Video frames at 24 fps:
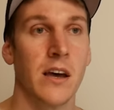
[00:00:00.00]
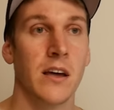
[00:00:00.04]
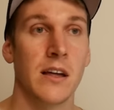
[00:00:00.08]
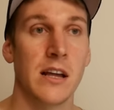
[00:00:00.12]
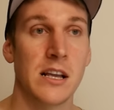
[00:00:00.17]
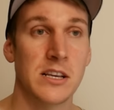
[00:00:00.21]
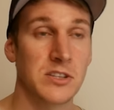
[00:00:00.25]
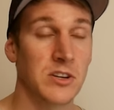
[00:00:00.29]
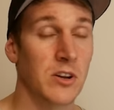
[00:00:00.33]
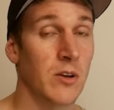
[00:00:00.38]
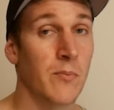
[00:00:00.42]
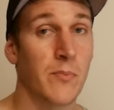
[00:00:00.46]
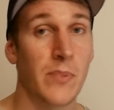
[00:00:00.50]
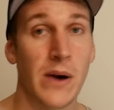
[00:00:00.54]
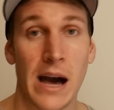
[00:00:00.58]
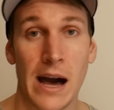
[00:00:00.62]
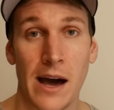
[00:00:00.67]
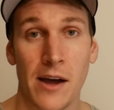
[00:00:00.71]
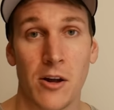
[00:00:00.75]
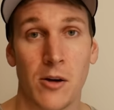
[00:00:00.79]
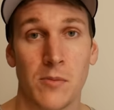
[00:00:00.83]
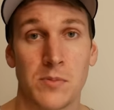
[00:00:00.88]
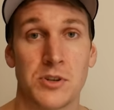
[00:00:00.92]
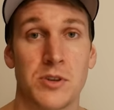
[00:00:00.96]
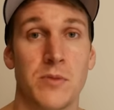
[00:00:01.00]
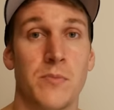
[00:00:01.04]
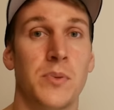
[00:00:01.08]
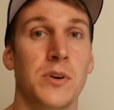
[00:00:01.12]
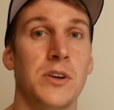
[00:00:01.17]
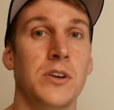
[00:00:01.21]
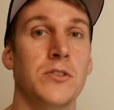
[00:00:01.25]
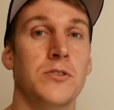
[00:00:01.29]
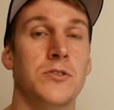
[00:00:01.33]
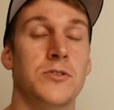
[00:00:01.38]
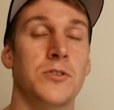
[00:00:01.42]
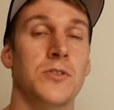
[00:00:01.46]
It's not a bad option, but
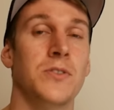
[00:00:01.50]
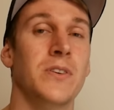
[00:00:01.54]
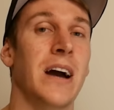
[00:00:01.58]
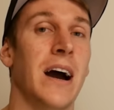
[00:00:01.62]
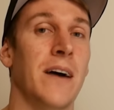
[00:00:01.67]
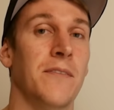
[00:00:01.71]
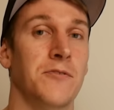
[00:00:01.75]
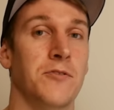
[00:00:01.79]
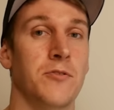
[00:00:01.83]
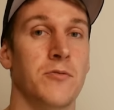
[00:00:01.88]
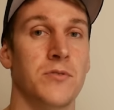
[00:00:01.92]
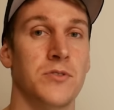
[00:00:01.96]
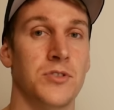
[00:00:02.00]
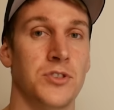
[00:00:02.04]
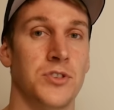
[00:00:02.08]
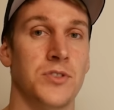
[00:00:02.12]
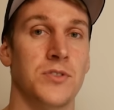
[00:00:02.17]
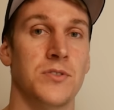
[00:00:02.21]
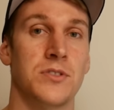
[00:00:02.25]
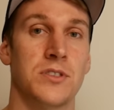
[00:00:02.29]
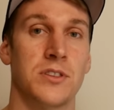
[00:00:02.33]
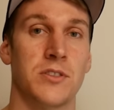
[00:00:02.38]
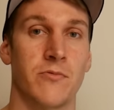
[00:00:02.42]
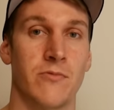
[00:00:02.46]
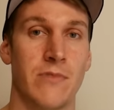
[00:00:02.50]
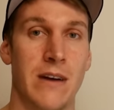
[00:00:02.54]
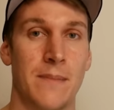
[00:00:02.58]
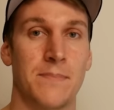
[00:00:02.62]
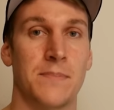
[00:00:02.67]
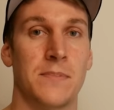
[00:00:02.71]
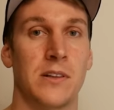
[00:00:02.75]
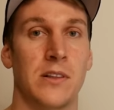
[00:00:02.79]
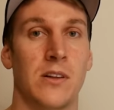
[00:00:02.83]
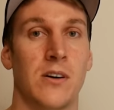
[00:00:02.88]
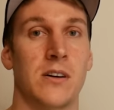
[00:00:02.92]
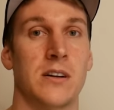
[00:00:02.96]
you do have to reduce the
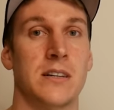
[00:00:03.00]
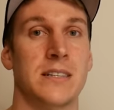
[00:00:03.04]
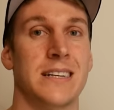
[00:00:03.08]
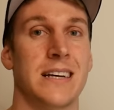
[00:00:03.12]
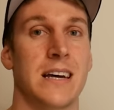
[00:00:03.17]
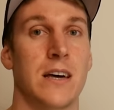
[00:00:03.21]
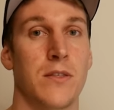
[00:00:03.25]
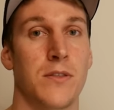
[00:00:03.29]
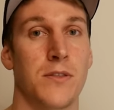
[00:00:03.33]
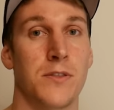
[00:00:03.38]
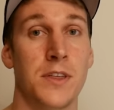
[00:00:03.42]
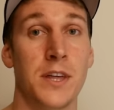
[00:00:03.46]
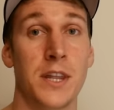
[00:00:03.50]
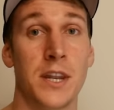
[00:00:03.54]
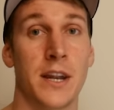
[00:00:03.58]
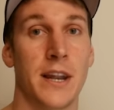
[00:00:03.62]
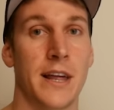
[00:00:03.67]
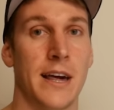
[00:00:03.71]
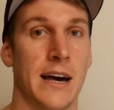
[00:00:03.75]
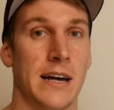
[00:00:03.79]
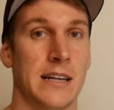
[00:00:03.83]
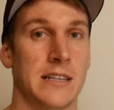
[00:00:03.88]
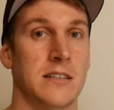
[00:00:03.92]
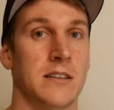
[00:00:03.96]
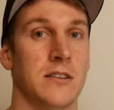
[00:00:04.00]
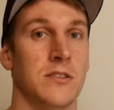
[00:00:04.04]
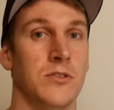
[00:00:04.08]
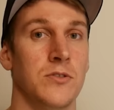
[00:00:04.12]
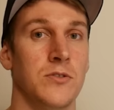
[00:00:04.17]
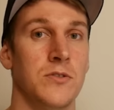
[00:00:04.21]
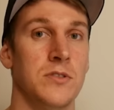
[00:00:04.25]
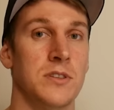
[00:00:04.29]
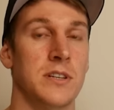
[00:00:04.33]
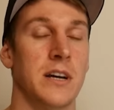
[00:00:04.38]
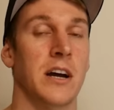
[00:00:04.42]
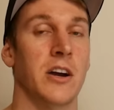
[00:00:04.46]
Raptor liner down, thin it out to
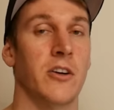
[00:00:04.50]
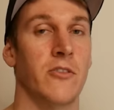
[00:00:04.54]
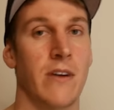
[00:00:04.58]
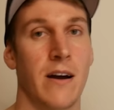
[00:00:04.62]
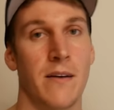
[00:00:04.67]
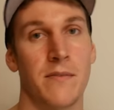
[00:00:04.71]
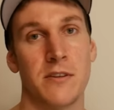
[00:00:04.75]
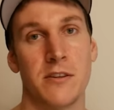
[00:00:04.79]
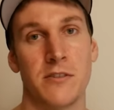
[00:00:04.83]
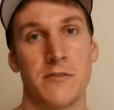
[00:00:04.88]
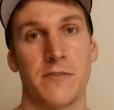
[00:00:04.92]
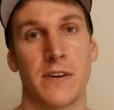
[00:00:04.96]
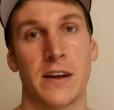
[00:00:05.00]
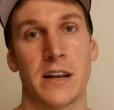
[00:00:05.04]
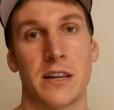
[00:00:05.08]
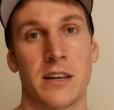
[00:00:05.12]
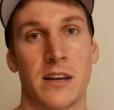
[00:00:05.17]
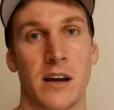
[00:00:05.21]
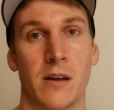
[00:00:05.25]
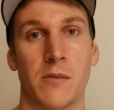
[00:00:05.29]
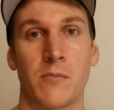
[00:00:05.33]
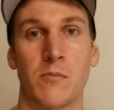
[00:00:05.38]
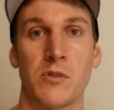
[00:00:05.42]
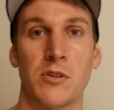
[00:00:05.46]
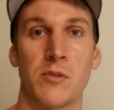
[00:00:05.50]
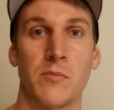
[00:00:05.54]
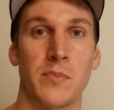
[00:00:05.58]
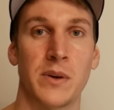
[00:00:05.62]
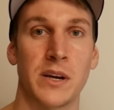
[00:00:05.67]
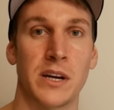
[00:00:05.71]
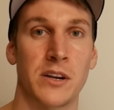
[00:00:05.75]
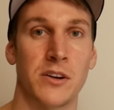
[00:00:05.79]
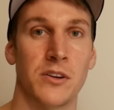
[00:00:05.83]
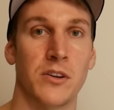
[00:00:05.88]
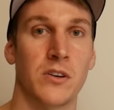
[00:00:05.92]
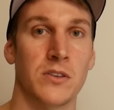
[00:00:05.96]
use a gravity fed gun with a
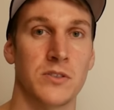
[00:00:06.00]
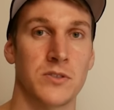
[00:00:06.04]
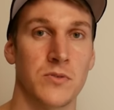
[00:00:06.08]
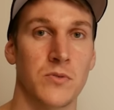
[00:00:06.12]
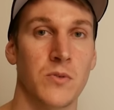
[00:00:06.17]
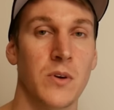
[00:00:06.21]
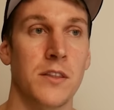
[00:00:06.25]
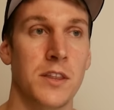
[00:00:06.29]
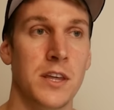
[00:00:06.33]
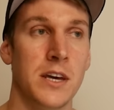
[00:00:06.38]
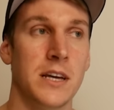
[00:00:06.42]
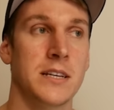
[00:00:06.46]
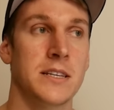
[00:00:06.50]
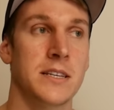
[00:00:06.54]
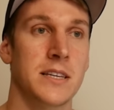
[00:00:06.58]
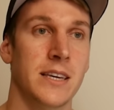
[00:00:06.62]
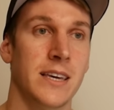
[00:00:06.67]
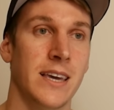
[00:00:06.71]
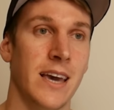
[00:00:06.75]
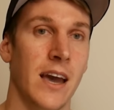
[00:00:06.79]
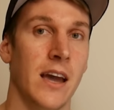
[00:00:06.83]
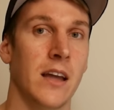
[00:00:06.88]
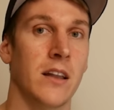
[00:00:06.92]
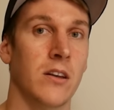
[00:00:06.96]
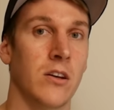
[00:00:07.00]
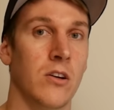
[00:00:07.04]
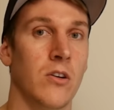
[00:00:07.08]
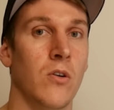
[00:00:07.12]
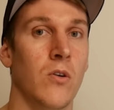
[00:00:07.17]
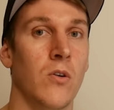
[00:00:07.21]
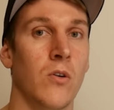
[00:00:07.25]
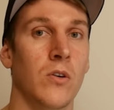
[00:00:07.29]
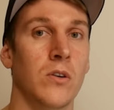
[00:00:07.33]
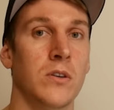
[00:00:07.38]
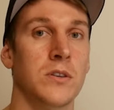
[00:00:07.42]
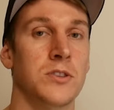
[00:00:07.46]
bigger nozzle. This can
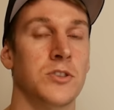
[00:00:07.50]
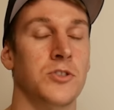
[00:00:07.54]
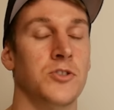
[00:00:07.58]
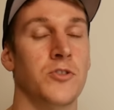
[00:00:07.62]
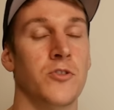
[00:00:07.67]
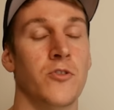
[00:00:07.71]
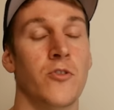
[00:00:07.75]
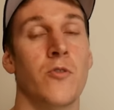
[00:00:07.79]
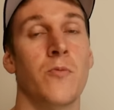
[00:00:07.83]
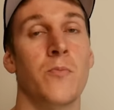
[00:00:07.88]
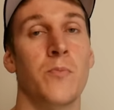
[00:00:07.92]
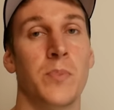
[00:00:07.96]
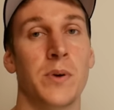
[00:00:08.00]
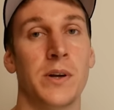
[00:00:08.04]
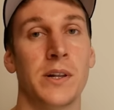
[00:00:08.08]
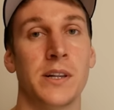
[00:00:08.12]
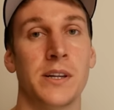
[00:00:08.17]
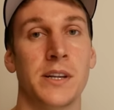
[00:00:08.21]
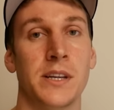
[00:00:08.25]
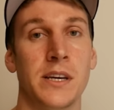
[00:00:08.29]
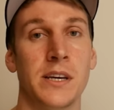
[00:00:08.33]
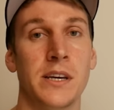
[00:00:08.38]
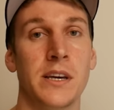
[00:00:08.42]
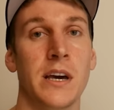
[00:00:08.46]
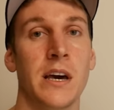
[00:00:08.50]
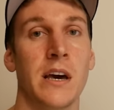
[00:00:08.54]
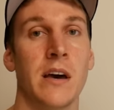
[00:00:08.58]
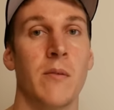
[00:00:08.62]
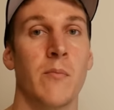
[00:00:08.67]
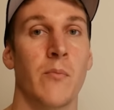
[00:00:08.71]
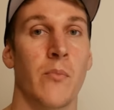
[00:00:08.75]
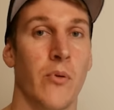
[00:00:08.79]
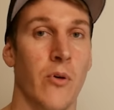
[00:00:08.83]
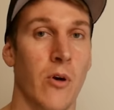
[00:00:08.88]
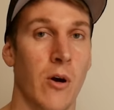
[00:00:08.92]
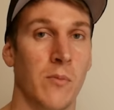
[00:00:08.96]
cause durability
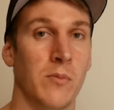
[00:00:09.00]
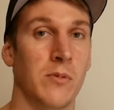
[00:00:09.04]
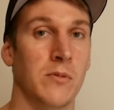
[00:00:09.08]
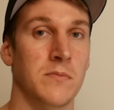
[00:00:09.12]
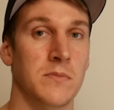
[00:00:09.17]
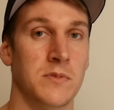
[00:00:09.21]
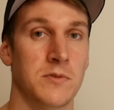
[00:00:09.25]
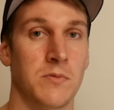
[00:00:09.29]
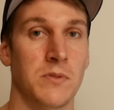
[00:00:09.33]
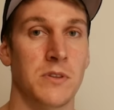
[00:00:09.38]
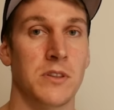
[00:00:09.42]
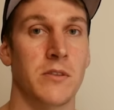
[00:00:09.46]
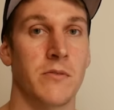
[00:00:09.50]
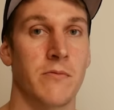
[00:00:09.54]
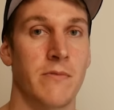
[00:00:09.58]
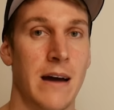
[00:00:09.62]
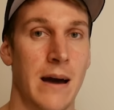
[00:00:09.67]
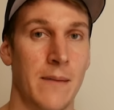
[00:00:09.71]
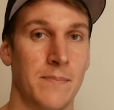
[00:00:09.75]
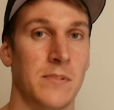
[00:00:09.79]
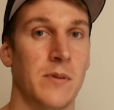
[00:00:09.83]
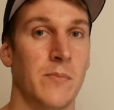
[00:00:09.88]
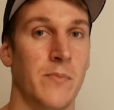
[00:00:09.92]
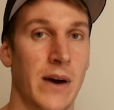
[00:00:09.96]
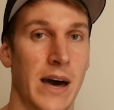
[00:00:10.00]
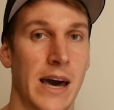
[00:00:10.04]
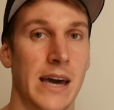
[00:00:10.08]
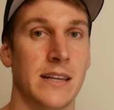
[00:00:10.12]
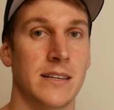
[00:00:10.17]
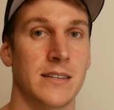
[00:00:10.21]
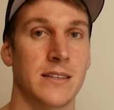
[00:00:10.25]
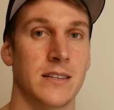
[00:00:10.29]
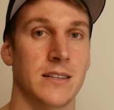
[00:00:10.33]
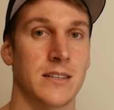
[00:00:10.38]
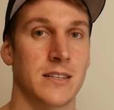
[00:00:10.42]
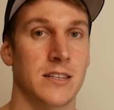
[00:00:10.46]
problems with the Raptor
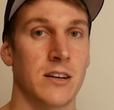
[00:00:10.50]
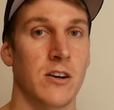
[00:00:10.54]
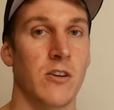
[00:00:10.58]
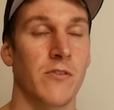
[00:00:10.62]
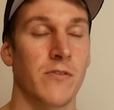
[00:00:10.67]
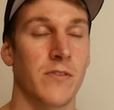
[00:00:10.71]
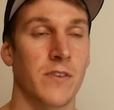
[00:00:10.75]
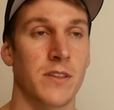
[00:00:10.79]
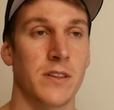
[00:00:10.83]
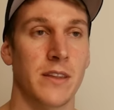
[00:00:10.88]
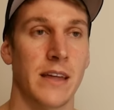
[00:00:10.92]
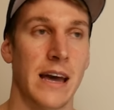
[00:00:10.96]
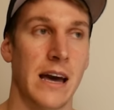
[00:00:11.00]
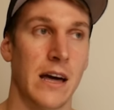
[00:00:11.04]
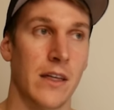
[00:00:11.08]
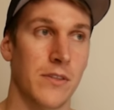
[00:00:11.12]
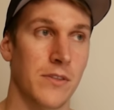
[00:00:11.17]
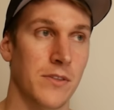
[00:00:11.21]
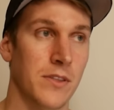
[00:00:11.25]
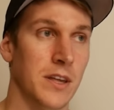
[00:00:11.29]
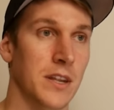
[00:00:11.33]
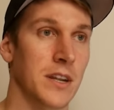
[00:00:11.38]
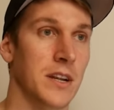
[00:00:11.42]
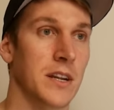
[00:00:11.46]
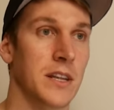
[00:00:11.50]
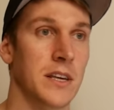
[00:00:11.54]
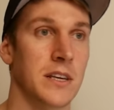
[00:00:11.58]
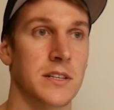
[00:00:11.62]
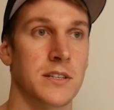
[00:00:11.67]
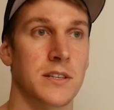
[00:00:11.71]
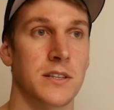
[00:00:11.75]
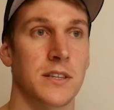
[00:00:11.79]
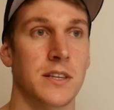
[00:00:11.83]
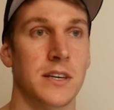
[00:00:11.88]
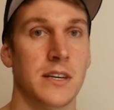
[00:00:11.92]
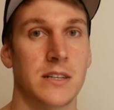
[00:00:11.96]
paint itself and how thin it
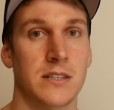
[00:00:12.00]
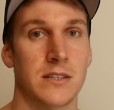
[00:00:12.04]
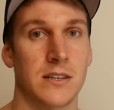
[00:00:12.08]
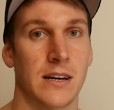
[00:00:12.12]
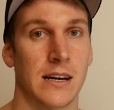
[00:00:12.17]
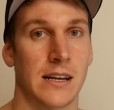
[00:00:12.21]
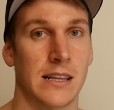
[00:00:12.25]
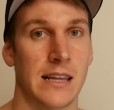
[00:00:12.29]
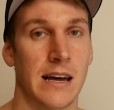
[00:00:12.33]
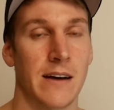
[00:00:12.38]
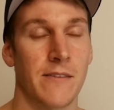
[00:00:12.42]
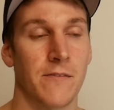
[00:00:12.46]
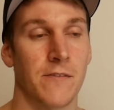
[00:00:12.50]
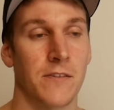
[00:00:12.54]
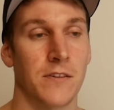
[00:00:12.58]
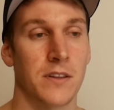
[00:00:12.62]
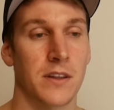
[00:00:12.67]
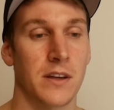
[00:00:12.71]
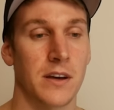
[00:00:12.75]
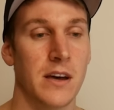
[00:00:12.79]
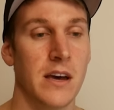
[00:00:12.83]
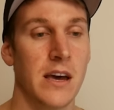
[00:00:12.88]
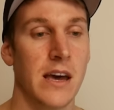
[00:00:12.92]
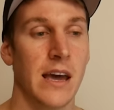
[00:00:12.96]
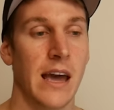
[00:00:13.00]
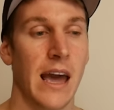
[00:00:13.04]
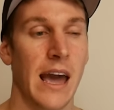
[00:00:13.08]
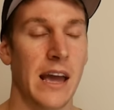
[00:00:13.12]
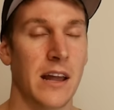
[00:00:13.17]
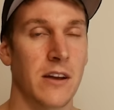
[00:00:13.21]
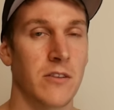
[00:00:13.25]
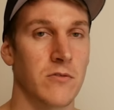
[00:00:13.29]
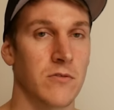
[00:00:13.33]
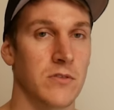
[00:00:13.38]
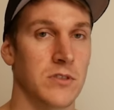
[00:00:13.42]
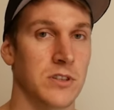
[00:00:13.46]
is and things like that for the
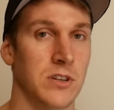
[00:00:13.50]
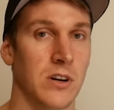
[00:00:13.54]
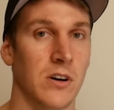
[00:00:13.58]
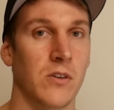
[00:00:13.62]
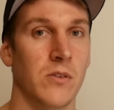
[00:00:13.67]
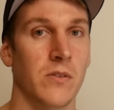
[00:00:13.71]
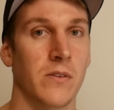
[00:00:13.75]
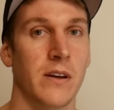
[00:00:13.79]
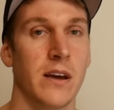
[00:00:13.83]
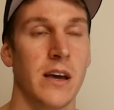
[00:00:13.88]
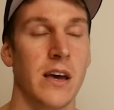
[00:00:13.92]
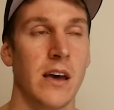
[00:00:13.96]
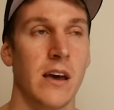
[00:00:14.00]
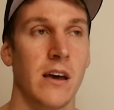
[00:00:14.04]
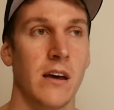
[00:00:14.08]
end result.